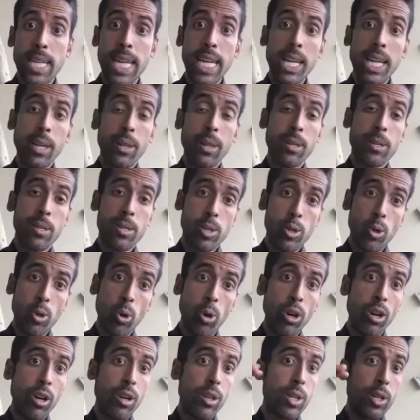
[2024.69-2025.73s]
and the
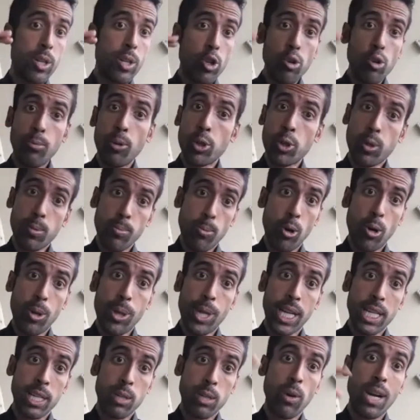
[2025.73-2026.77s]
story are the 2 most important
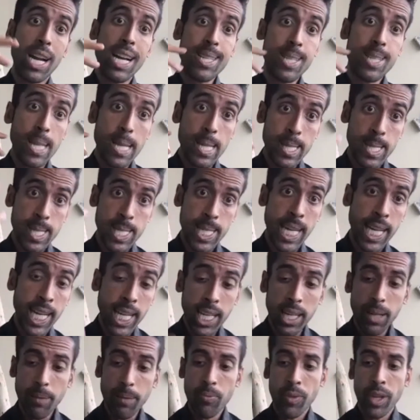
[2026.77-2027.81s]
things. So when I say
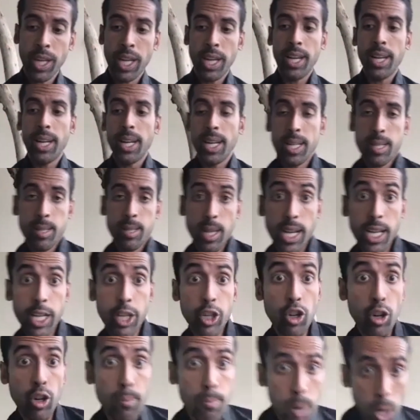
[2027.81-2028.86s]
state, it's like
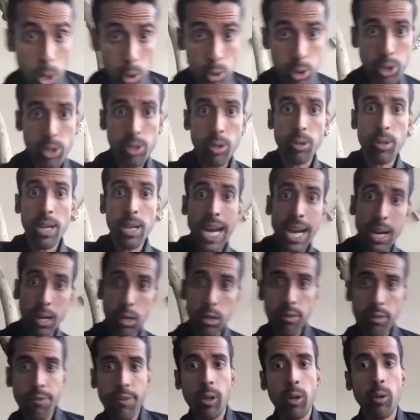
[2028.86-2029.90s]
your emotional, how are you
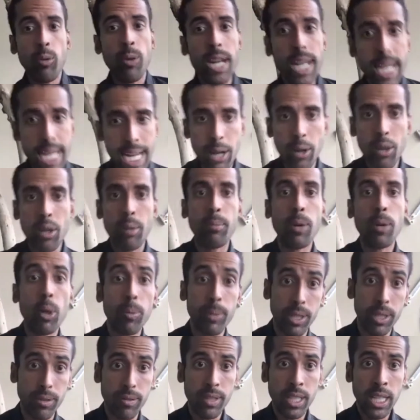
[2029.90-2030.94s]
feeling right now in the
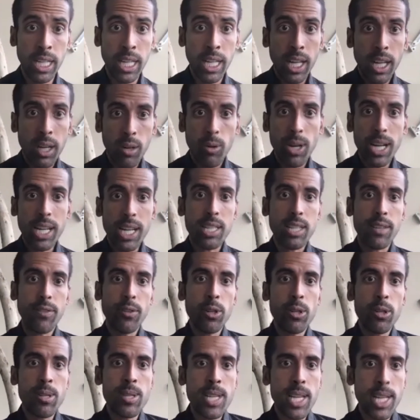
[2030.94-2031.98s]
moment? Okay. Right? Because if you're
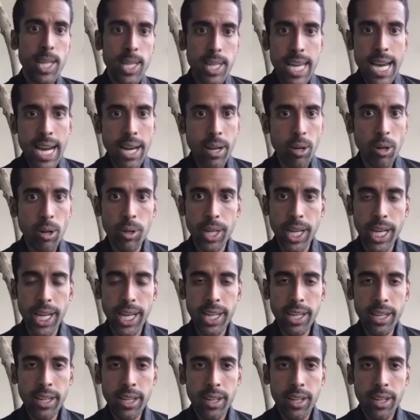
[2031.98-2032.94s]
sitting down all day